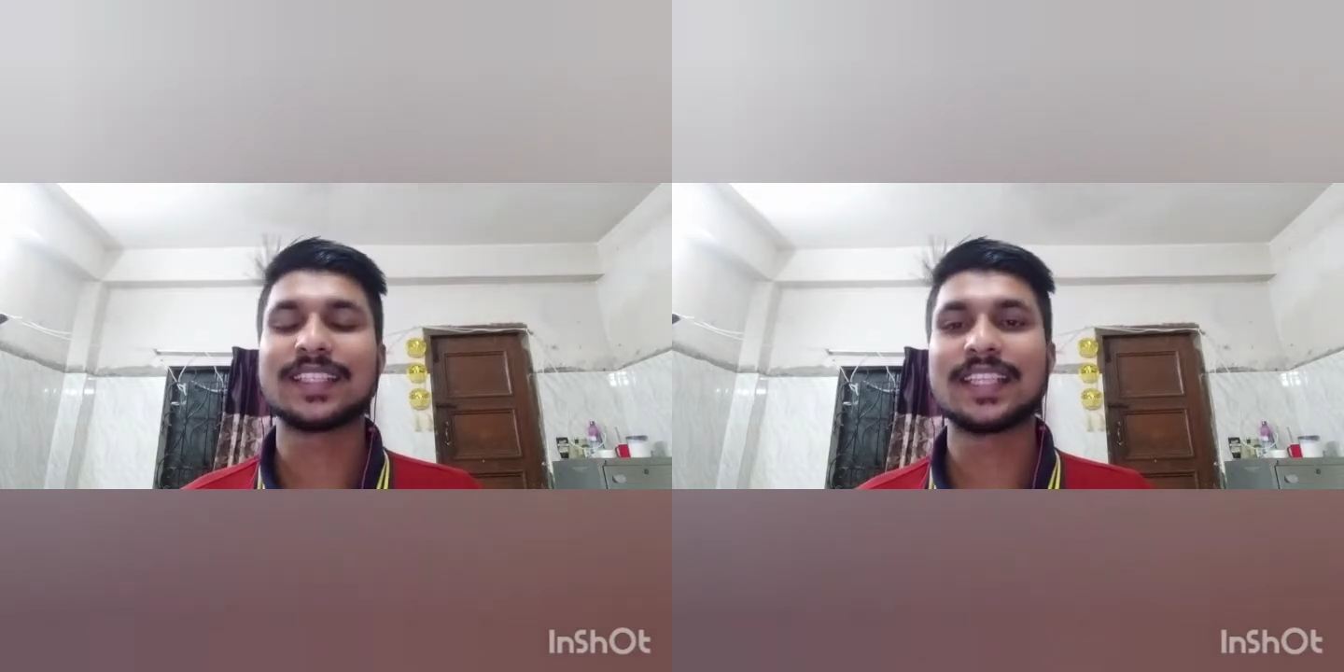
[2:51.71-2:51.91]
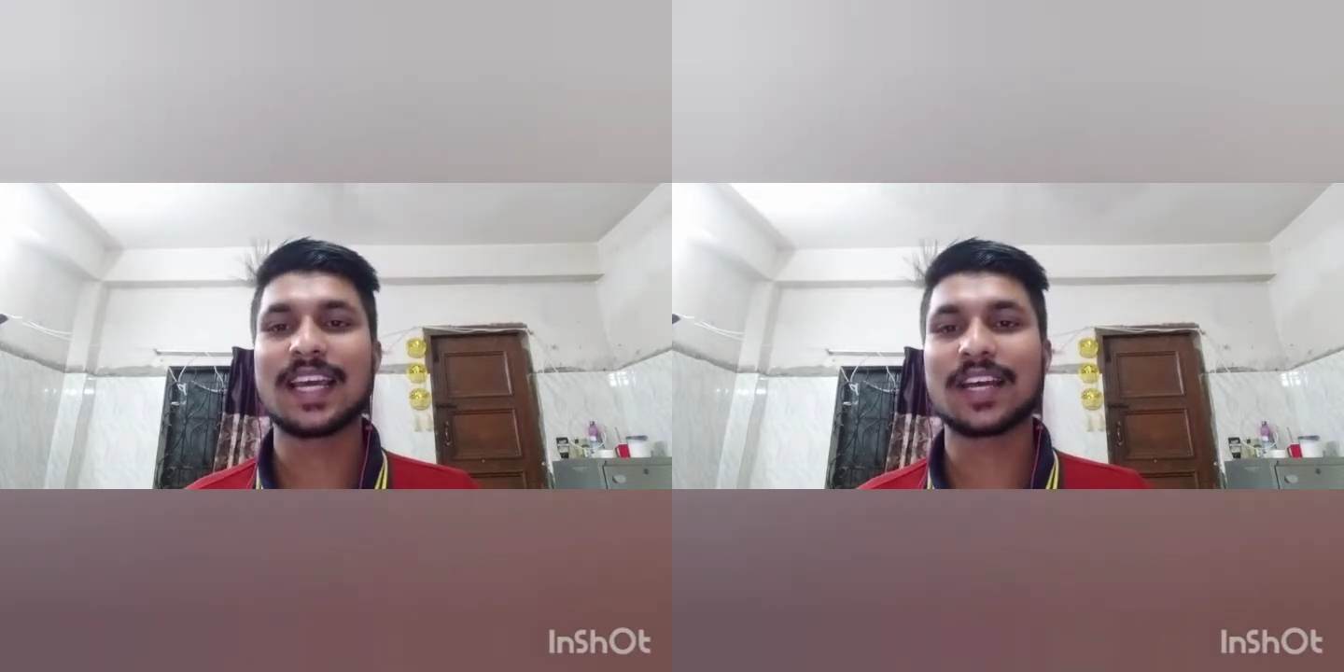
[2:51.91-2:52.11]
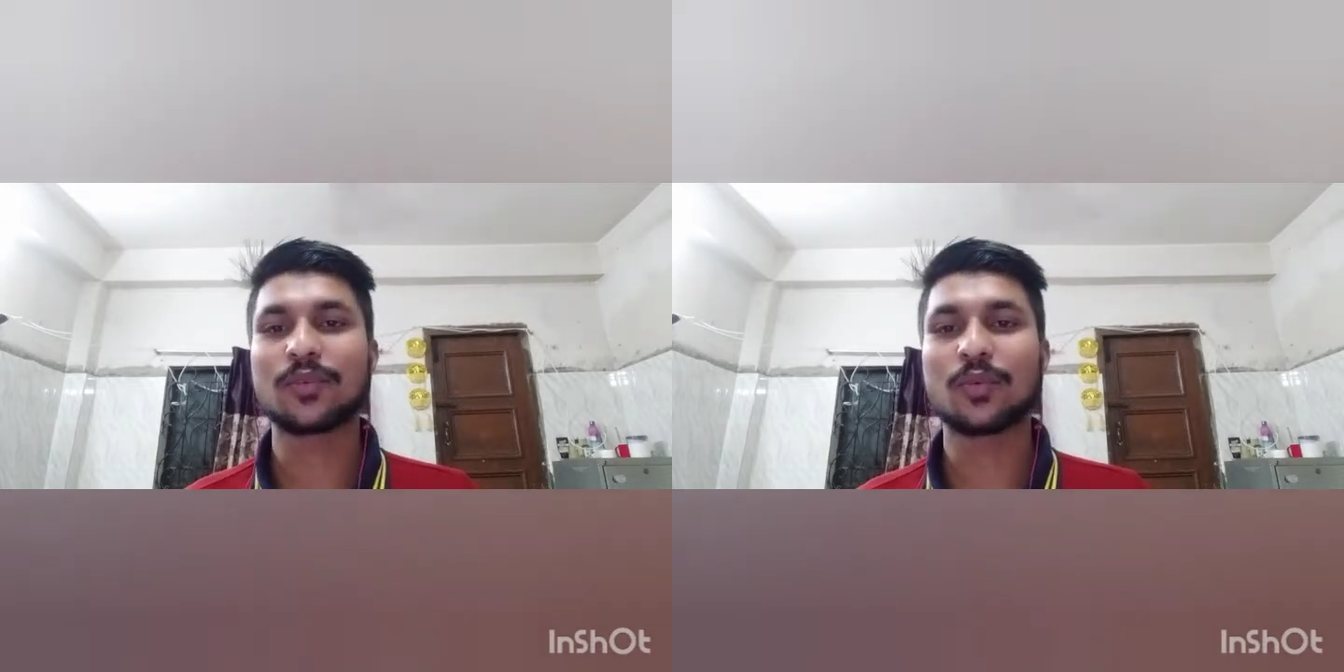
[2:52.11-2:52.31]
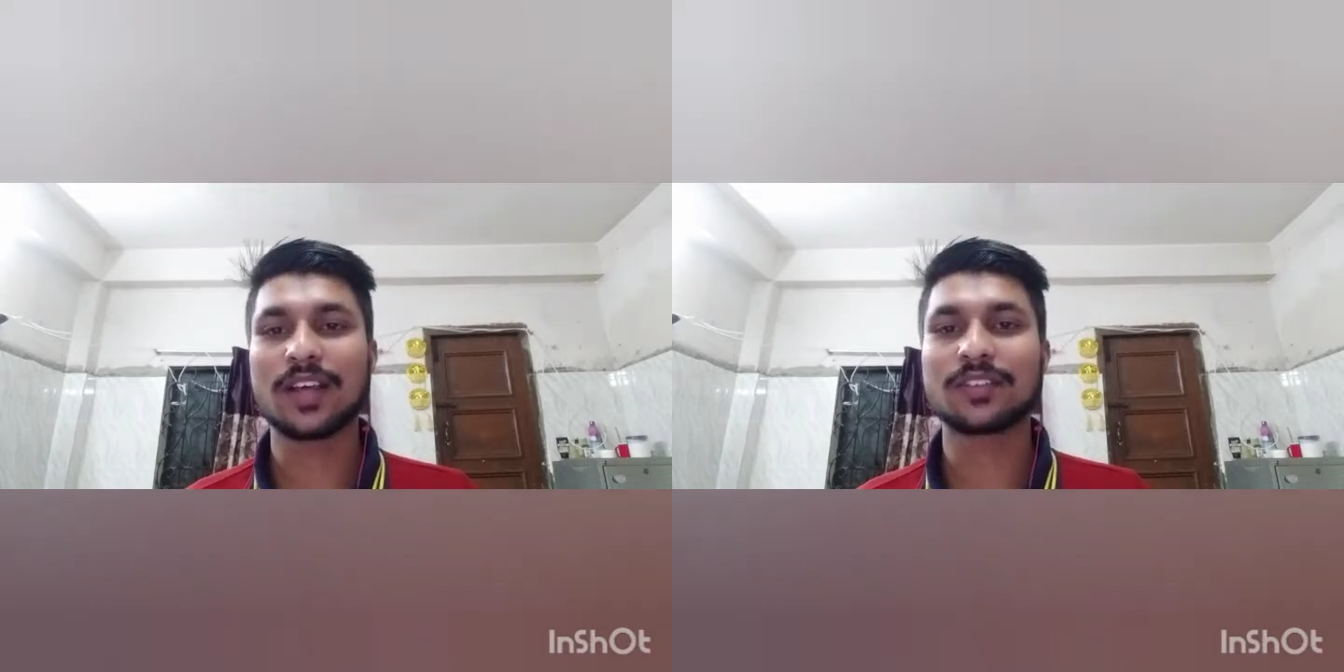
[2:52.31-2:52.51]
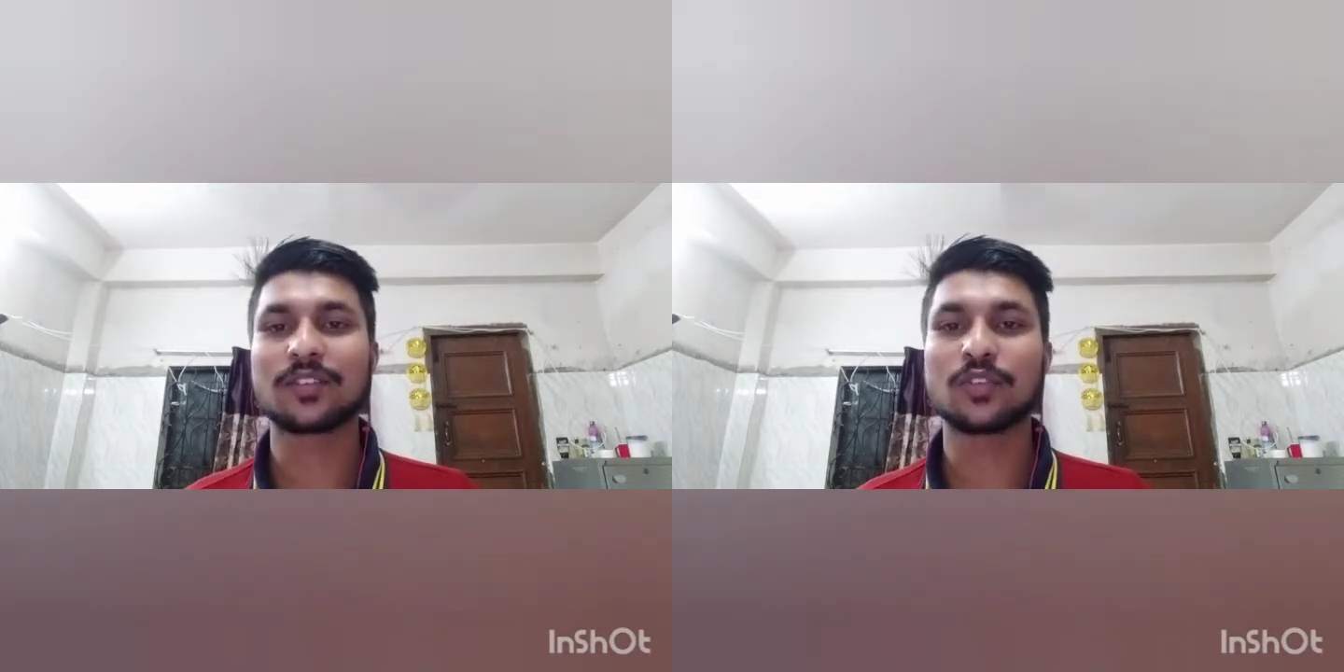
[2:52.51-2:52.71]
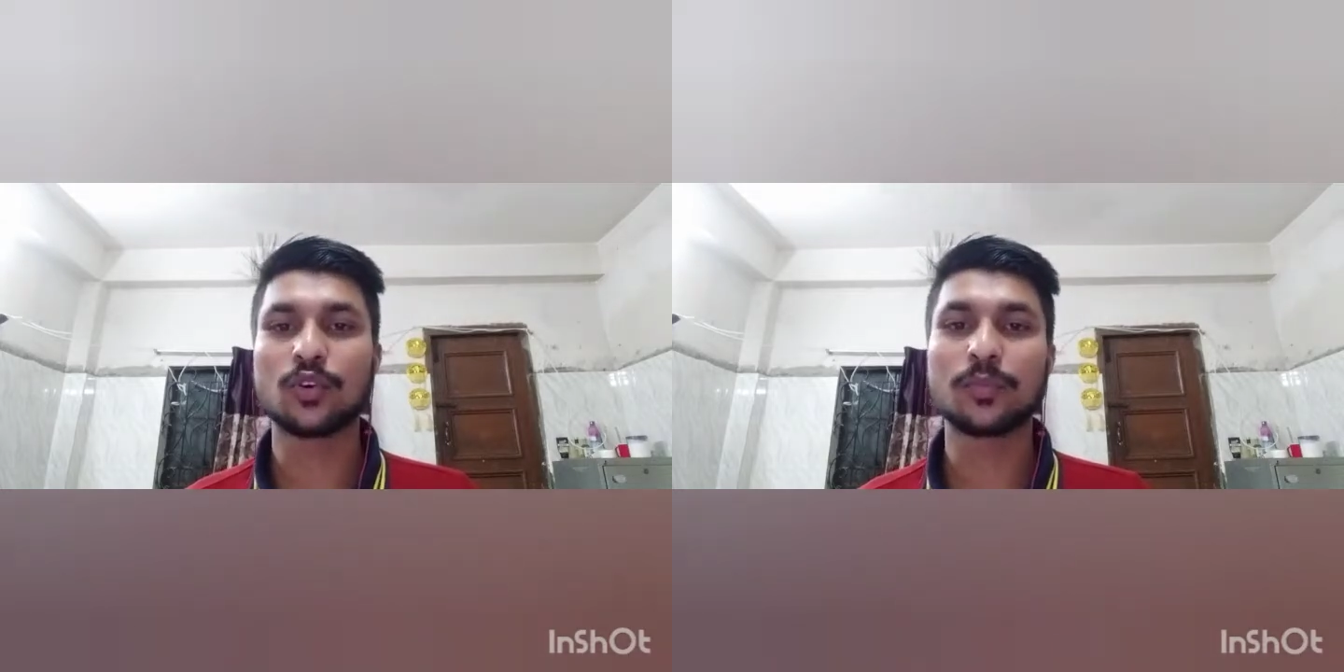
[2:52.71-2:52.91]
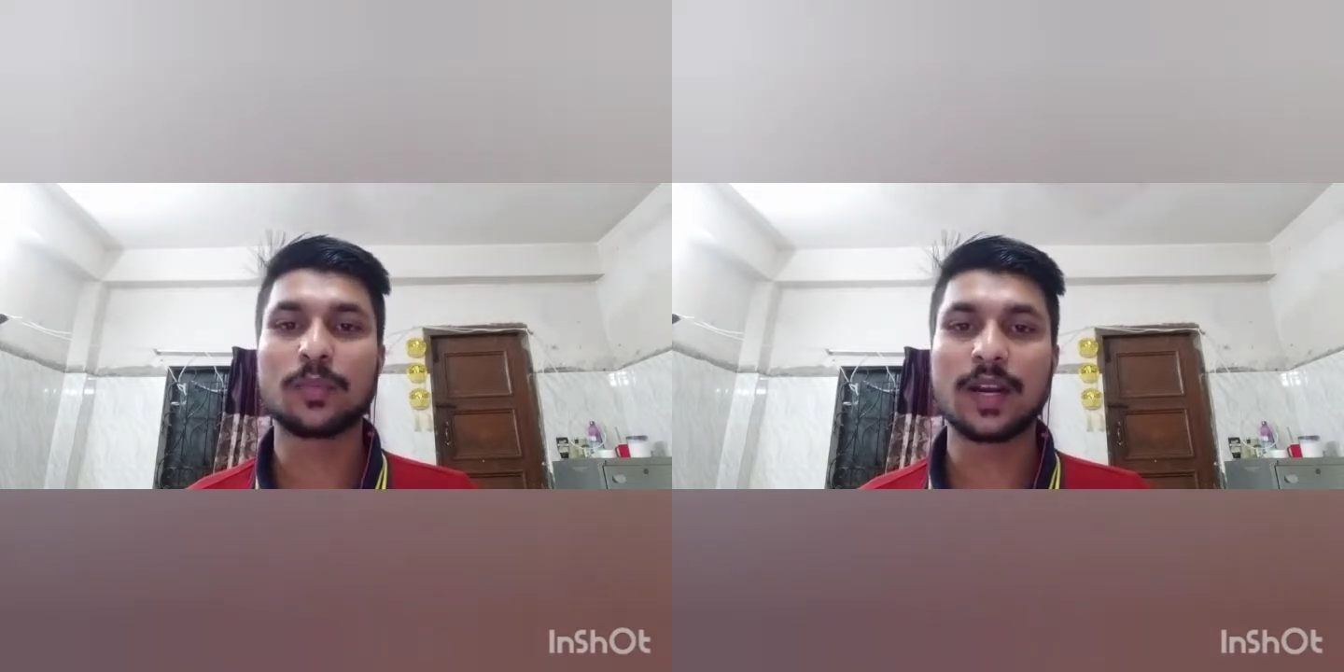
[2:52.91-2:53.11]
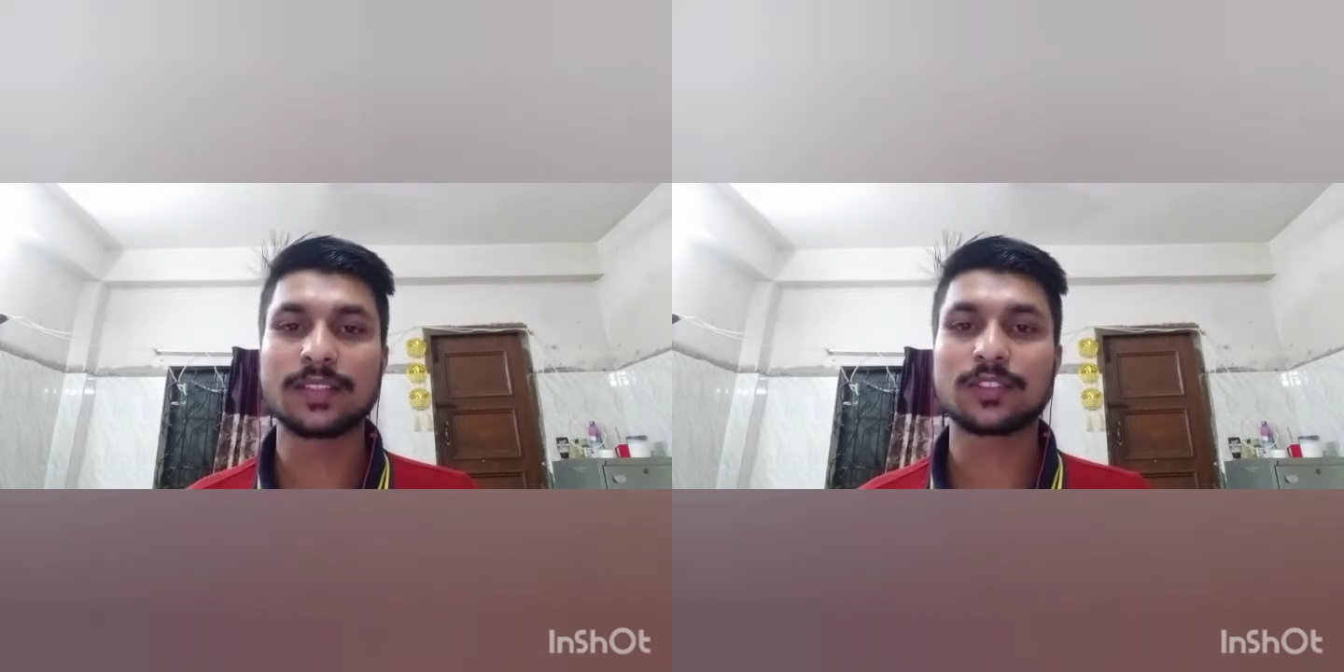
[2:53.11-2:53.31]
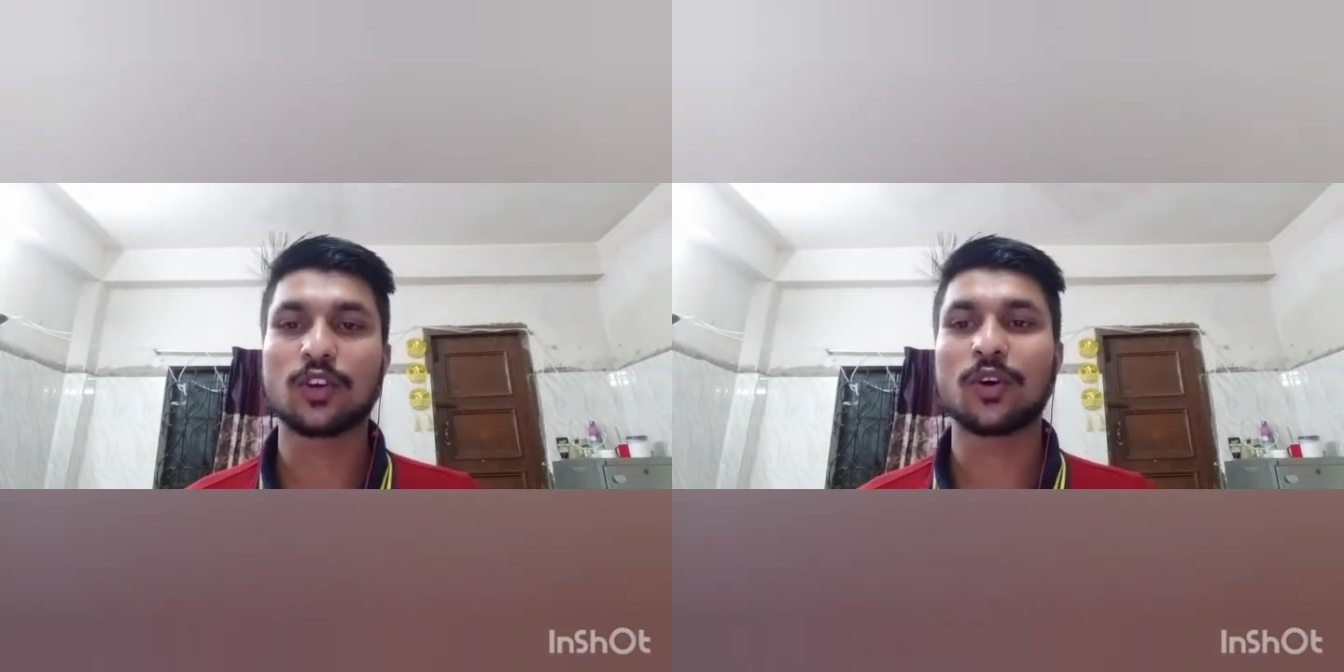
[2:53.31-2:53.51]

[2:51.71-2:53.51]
there was no branch